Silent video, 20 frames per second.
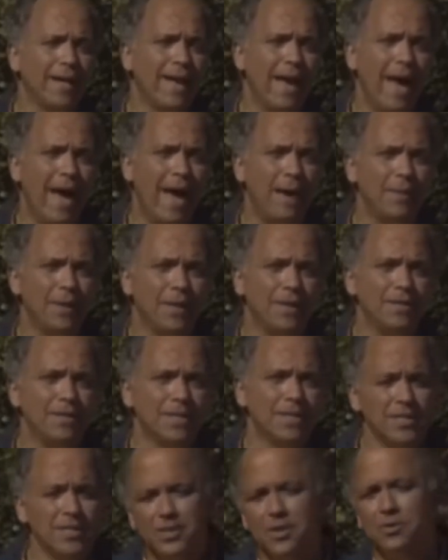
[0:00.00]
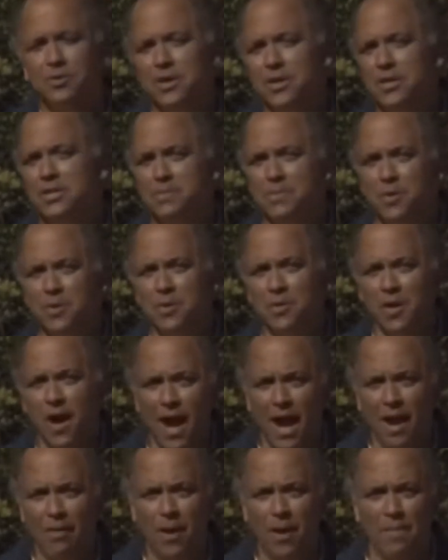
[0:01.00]
cabins and silky smooth
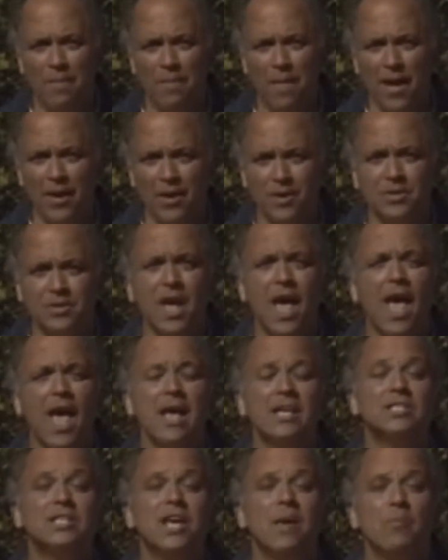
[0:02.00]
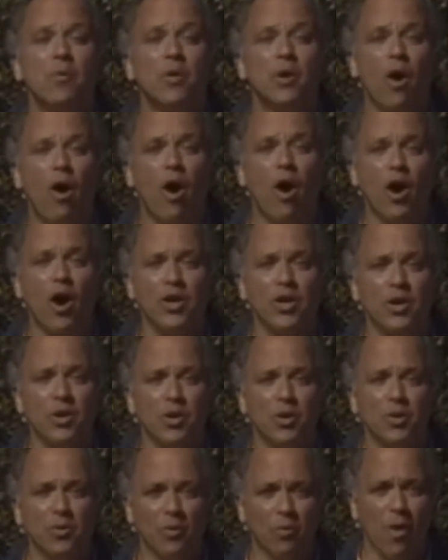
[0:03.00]
highway manners, some would
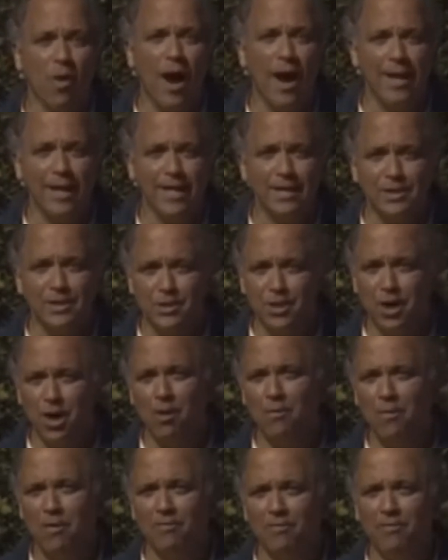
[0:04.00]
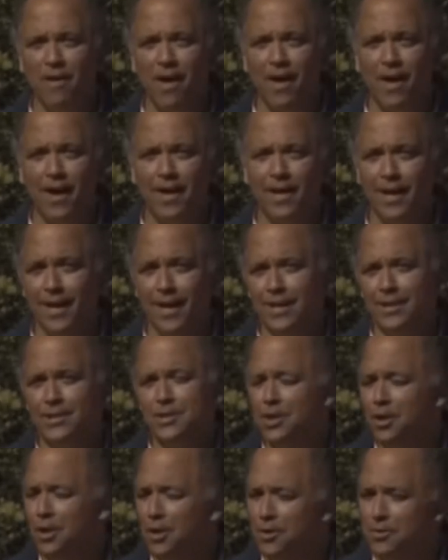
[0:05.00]
argue the ride is so refined it
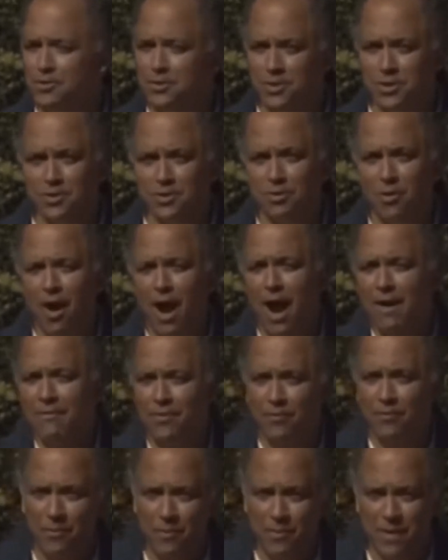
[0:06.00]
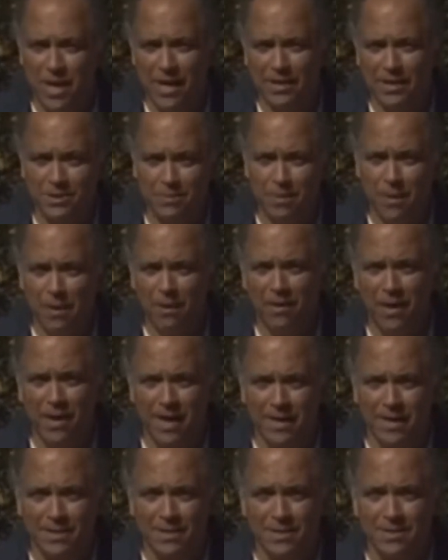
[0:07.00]
excludes the driver from the
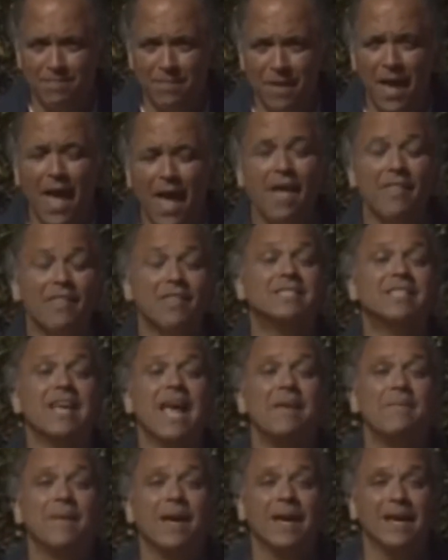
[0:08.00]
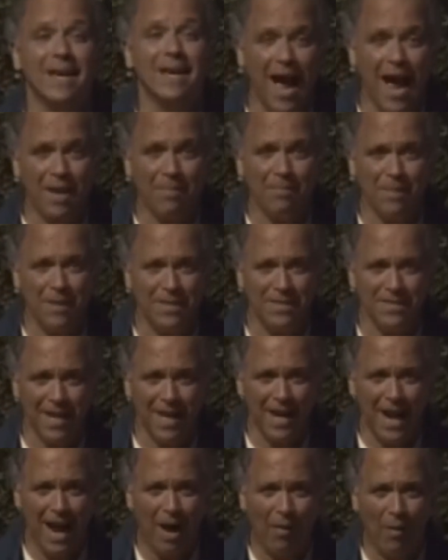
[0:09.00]
experience. The same cannot be said,
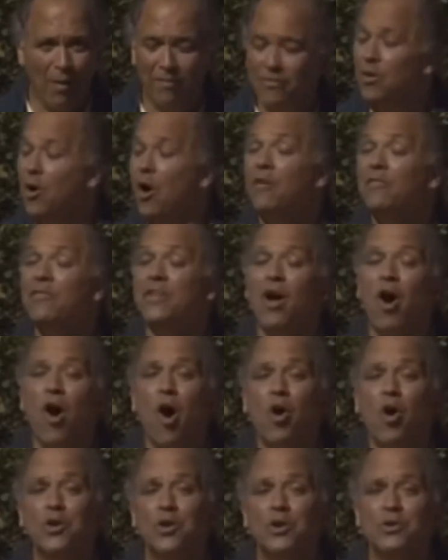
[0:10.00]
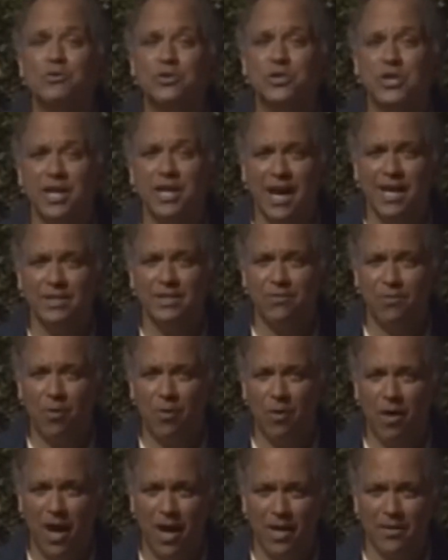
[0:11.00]
however, of the all-new
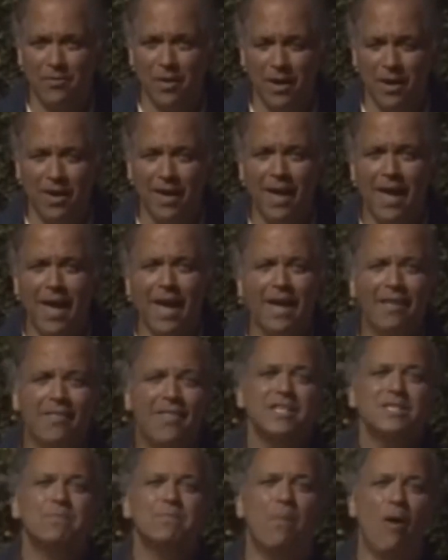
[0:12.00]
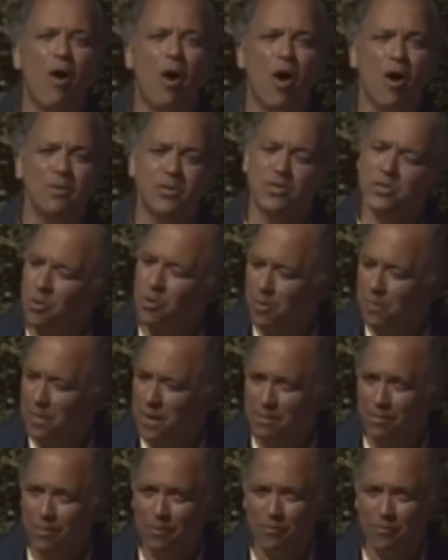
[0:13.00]
GS400. This barnstorming
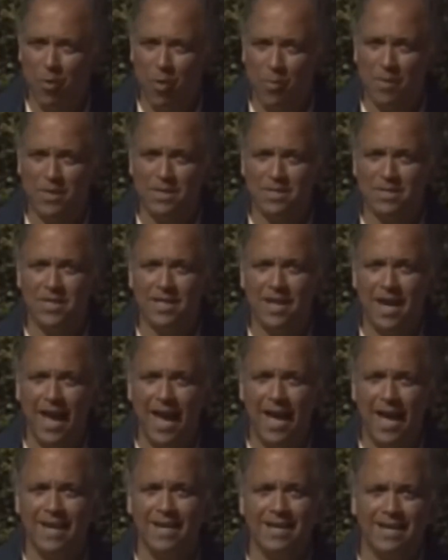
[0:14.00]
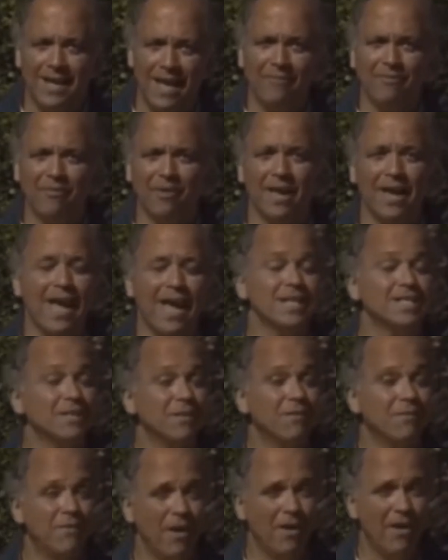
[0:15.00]
performance sedan definitely has
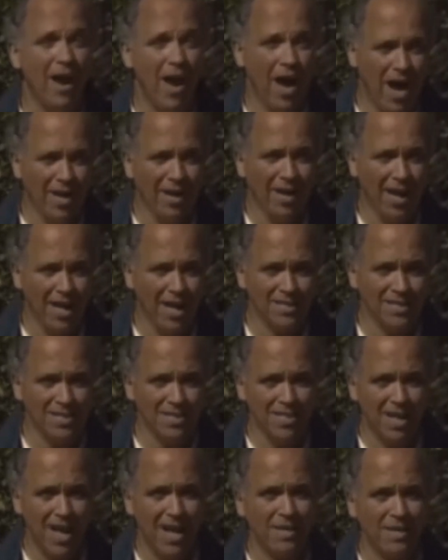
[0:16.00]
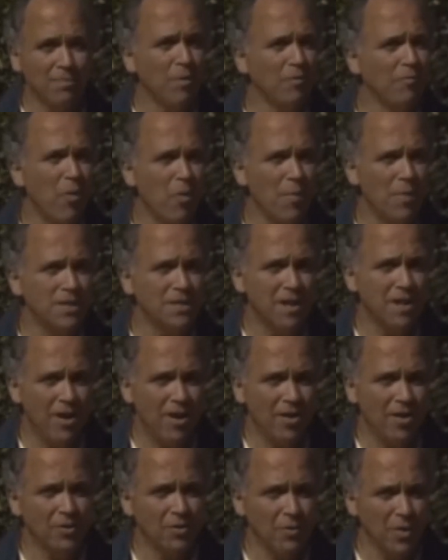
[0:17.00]
some very un-Lexus-like performance
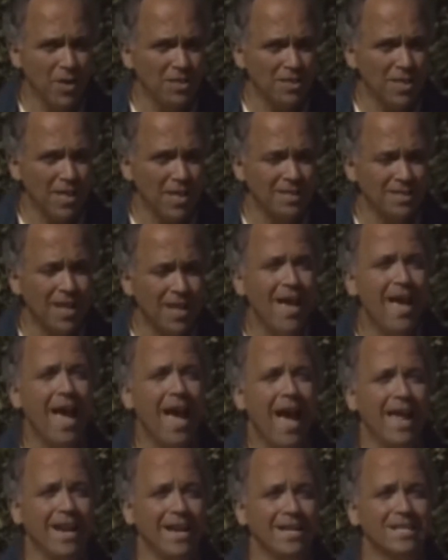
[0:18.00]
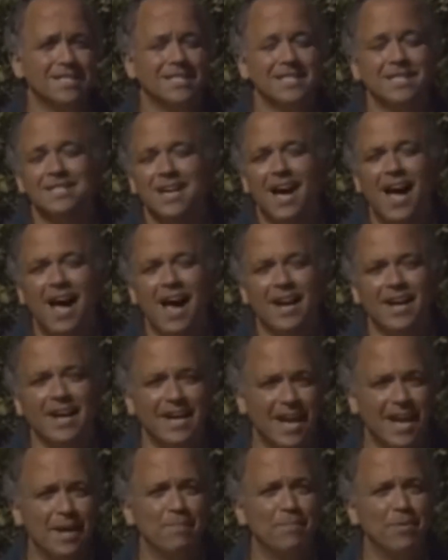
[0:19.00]
characteristics and is designed to
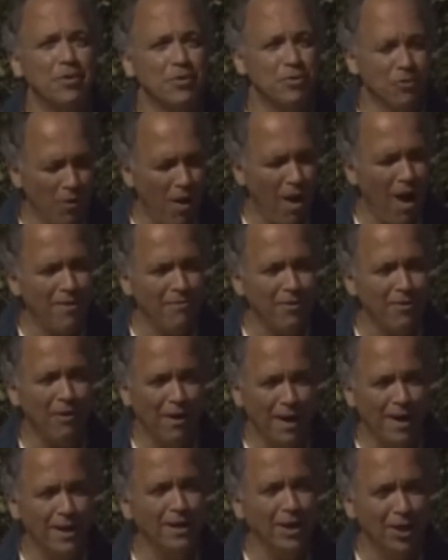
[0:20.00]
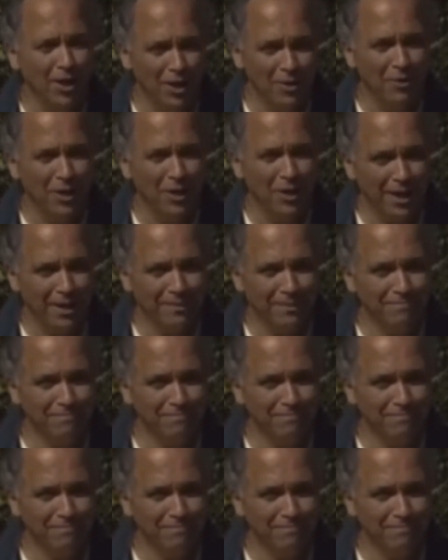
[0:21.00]
keep the driver included.